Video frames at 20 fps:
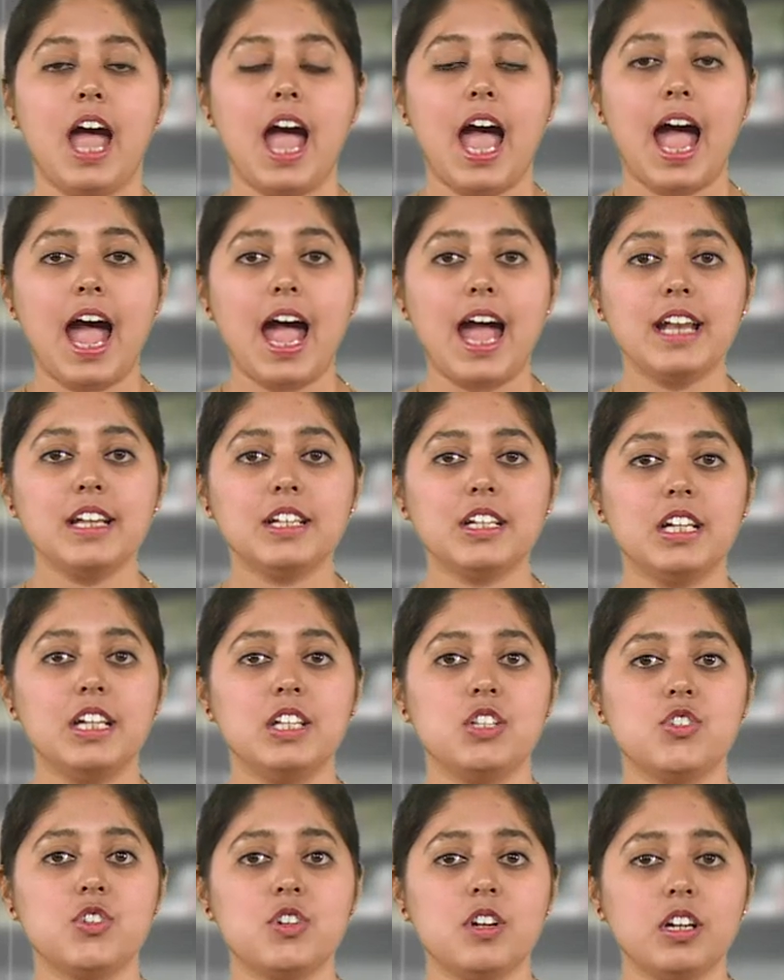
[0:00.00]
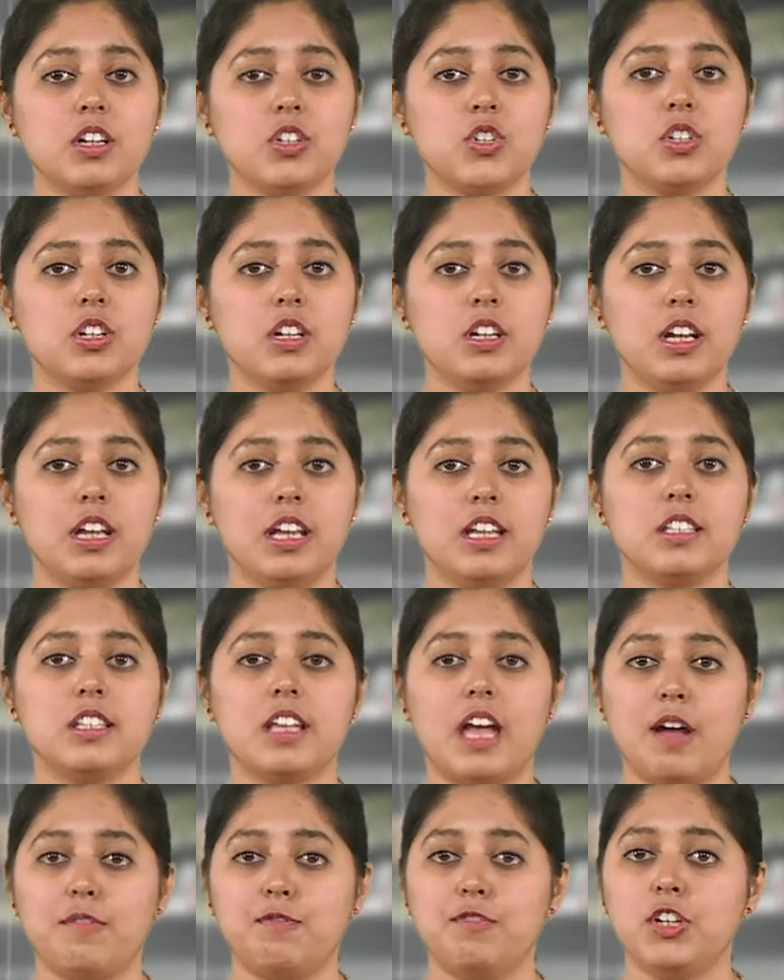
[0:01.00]
and instruction is
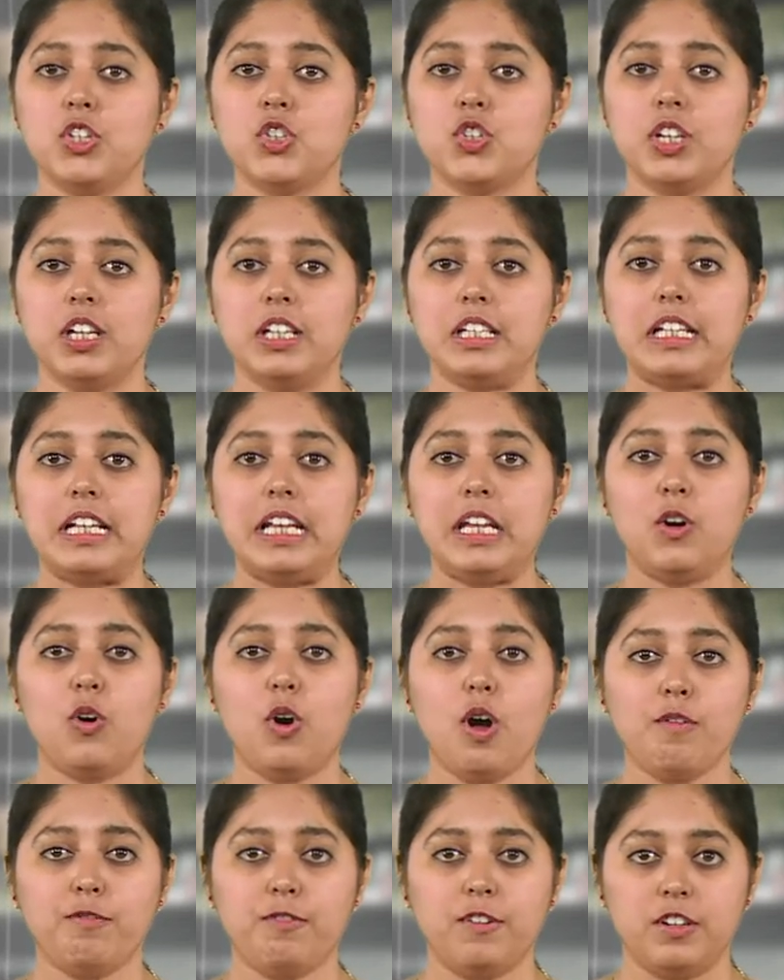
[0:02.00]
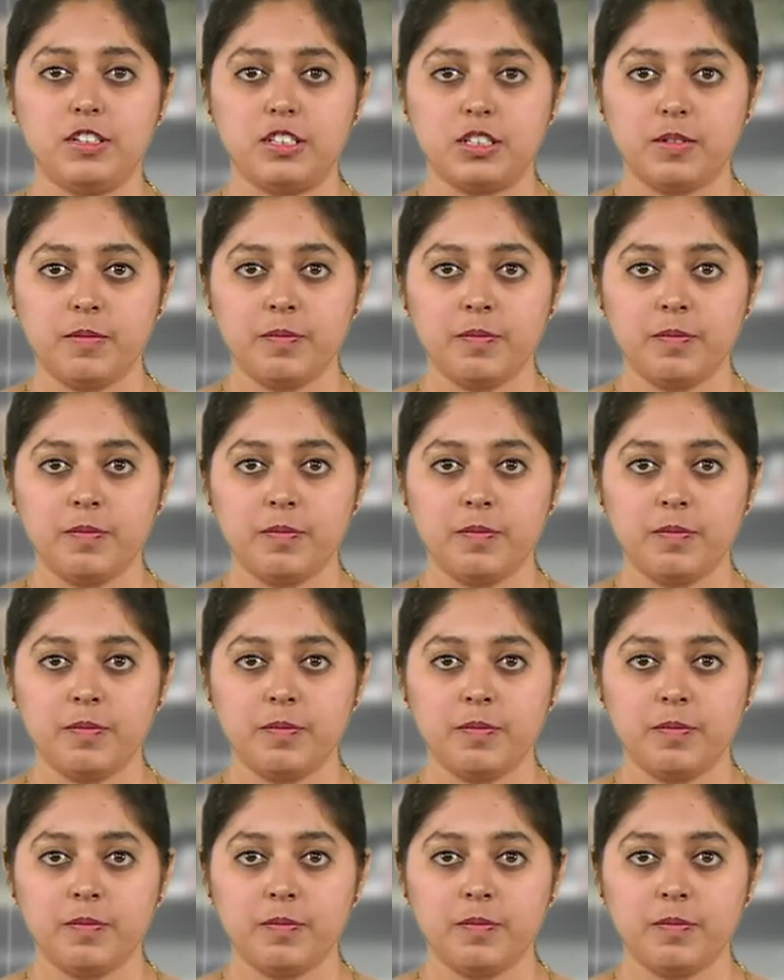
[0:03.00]
efficiently offered.